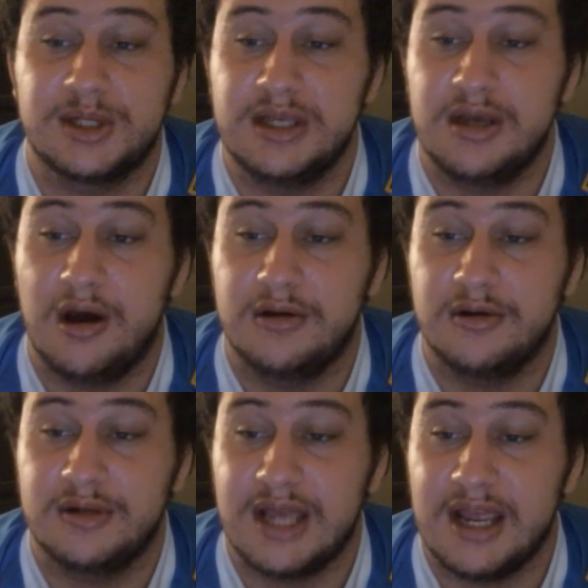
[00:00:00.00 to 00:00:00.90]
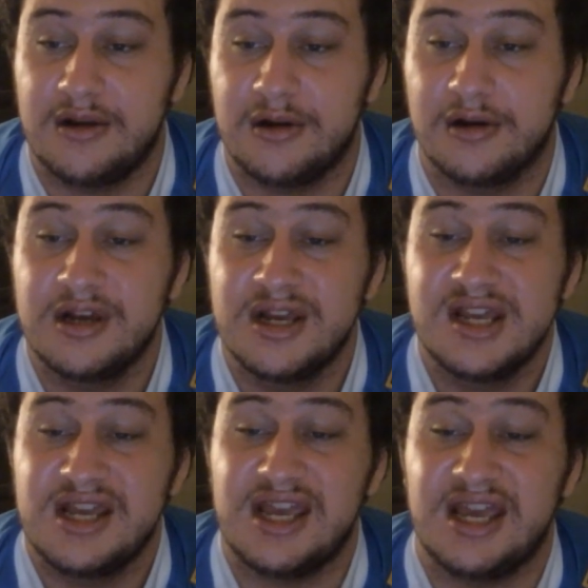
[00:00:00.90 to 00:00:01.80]
The Undertaker.
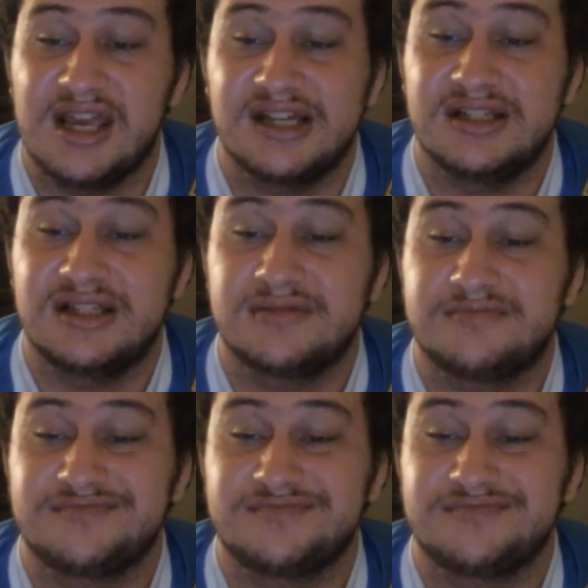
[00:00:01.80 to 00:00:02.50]
And